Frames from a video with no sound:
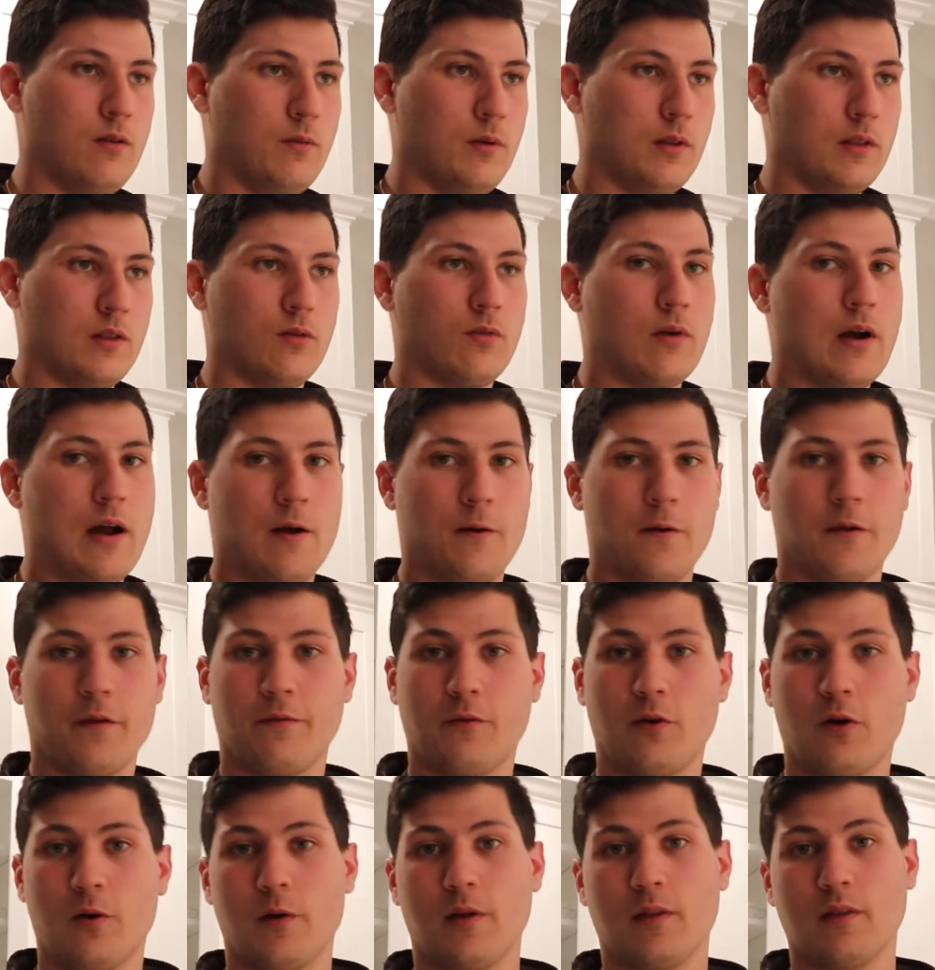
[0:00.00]
the route of
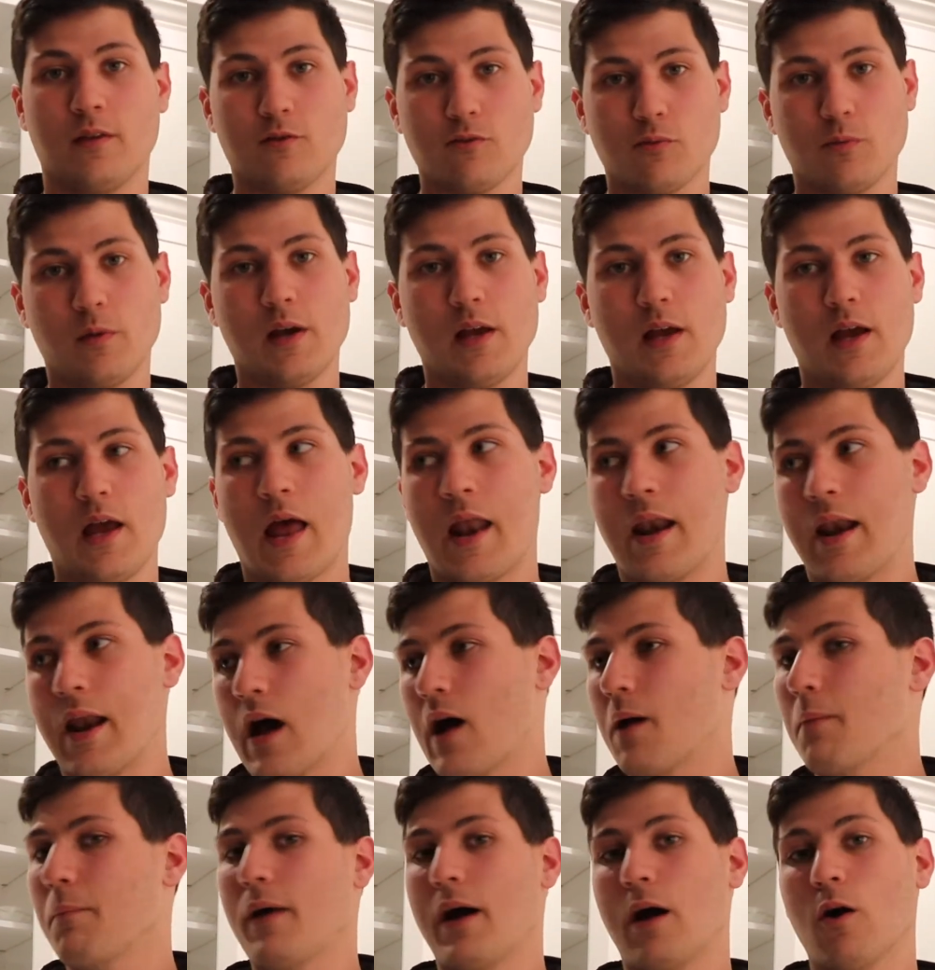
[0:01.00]
going this way and
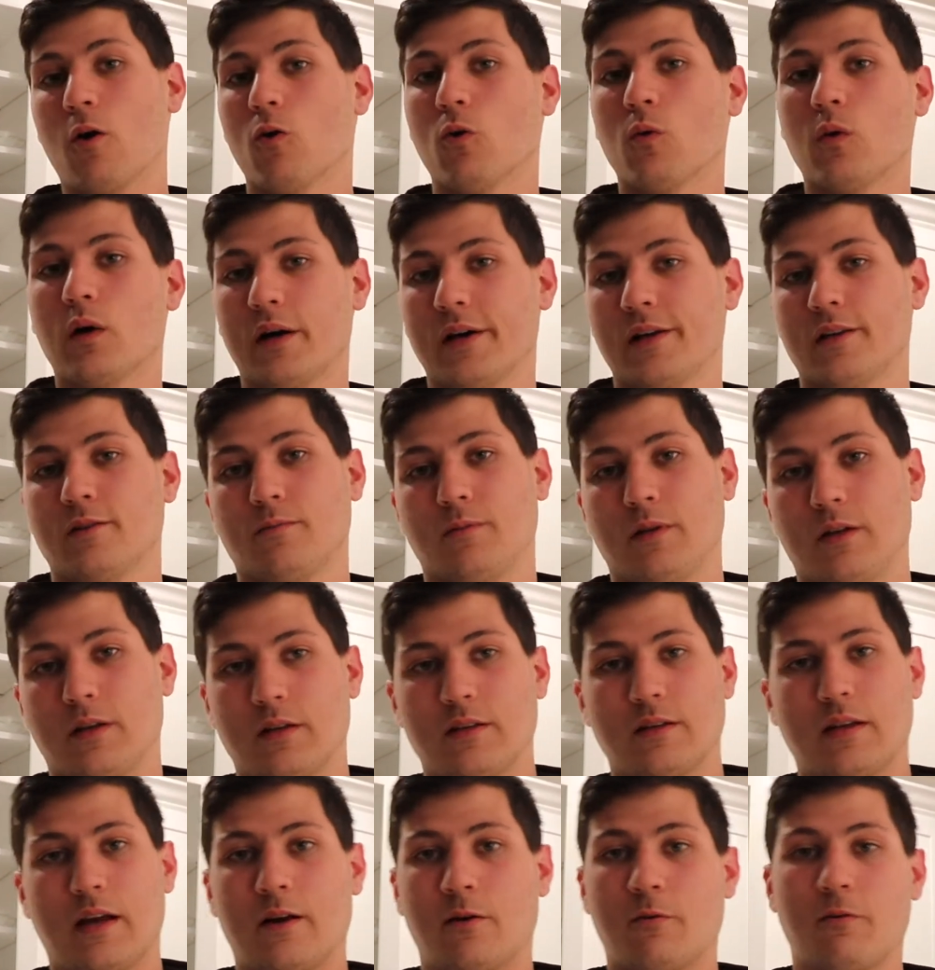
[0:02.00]
not power-wise,
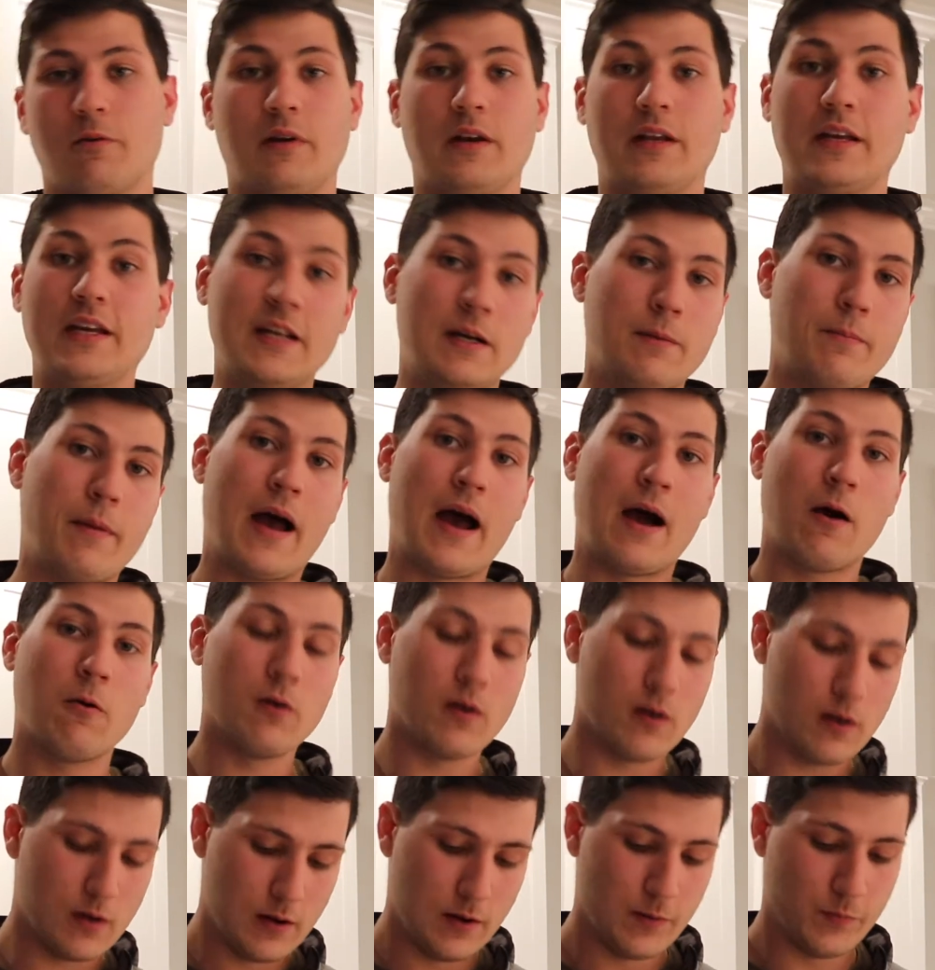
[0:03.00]
because I don't need
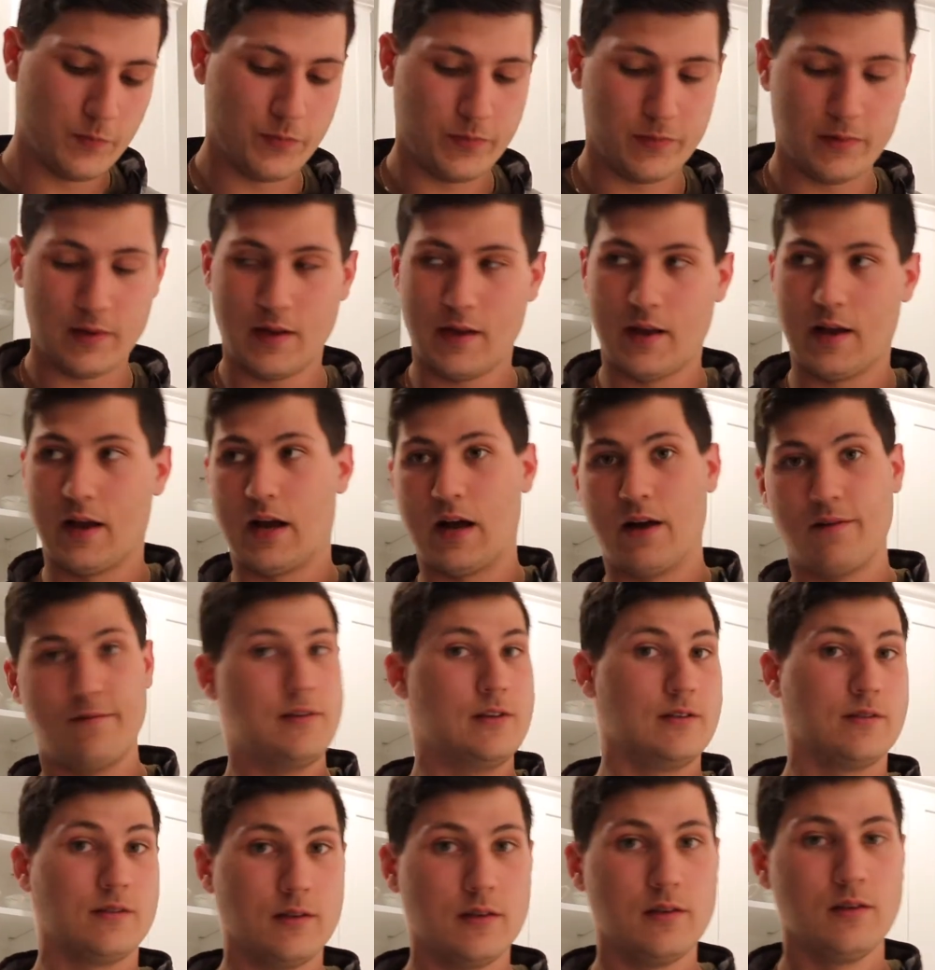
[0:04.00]
power,
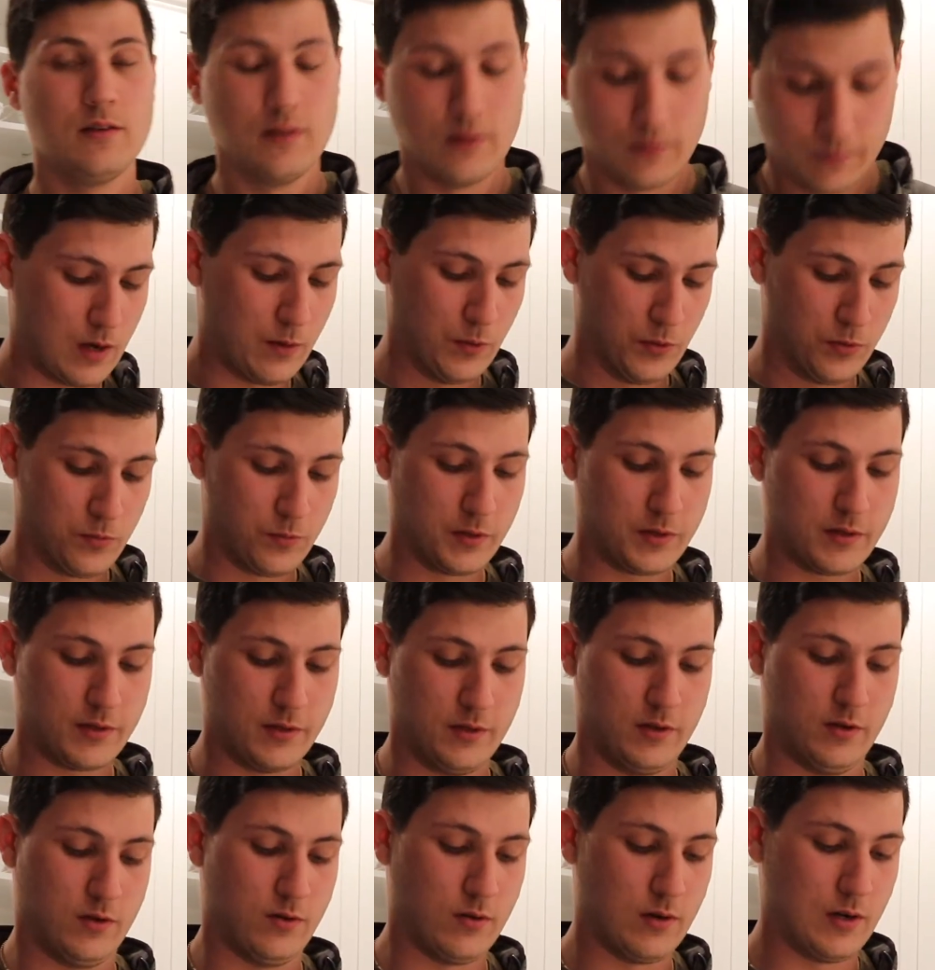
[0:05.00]
obviously, with what's in
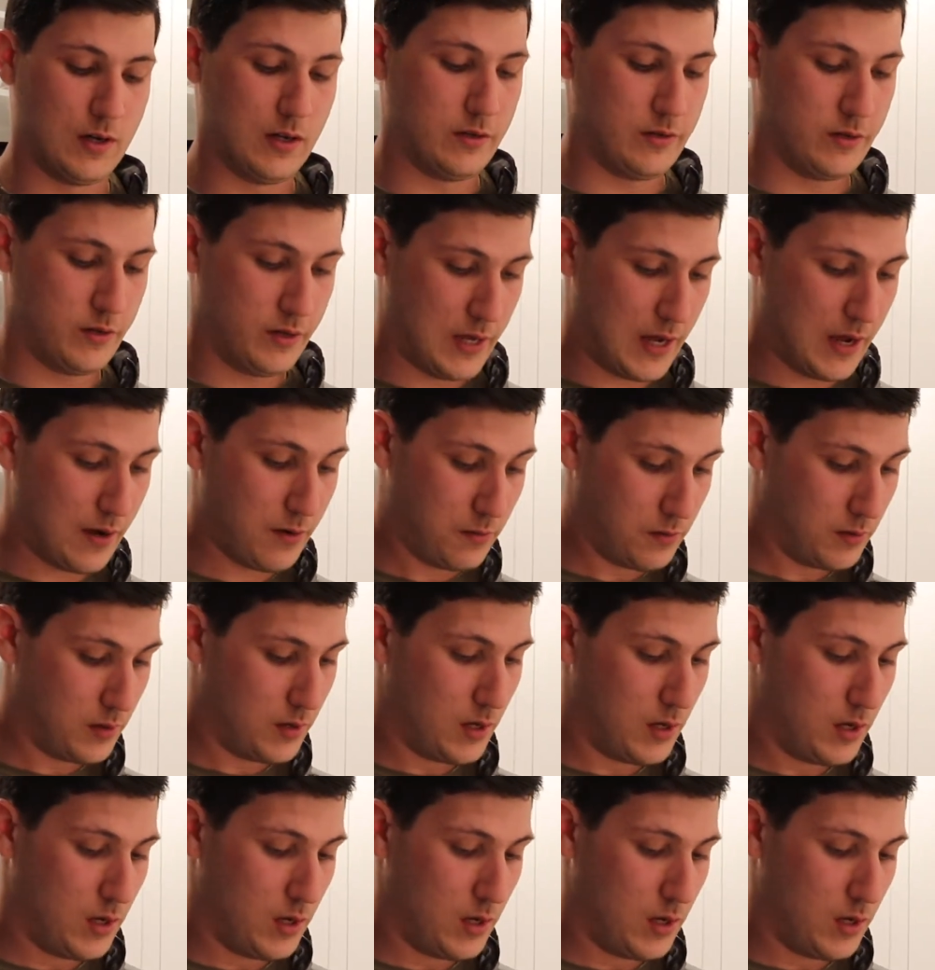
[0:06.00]
the garage now.